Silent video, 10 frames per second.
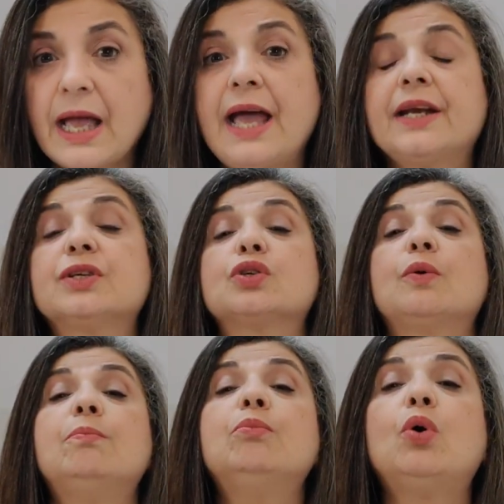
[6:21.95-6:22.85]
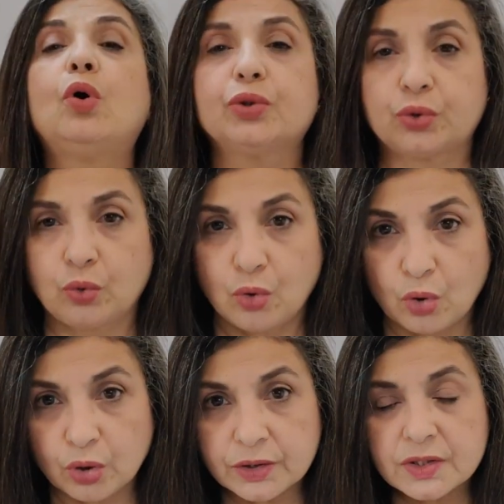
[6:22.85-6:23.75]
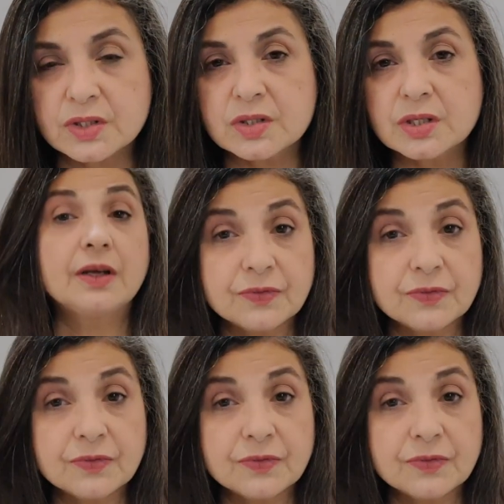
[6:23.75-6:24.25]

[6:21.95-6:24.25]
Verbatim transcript: and more thoughts,